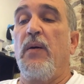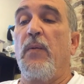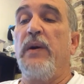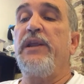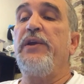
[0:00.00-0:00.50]

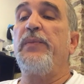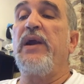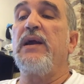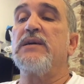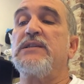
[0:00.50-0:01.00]
What do you
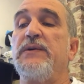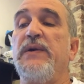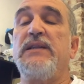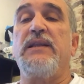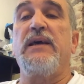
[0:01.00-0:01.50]
bring us to
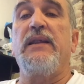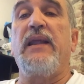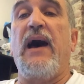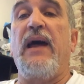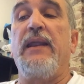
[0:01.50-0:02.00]
eat,
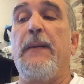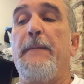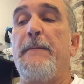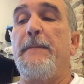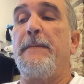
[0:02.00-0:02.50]
Dad?"
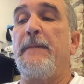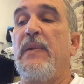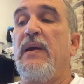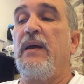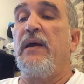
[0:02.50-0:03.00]

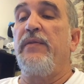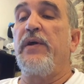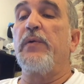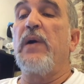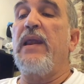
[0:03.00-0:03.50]

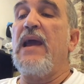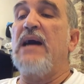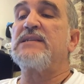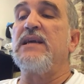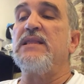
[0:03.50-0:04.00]
They're already
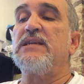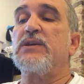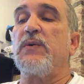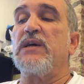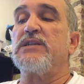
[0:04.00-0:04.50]
asking these
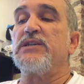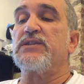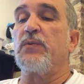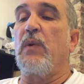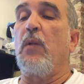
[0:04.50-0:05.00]

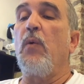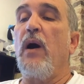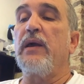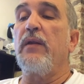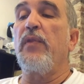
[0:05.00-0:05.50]
questions while
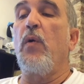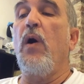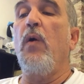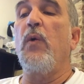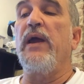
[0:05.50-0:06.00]
walking on the
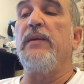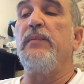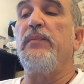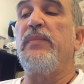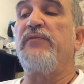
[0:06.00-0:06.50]
hallway
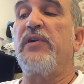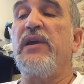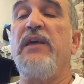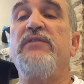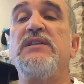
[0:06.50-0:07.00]
before
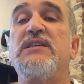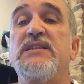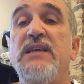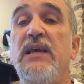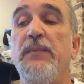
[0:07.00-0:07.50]
even
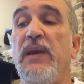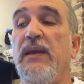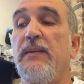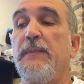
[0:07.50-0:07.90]
seeing me.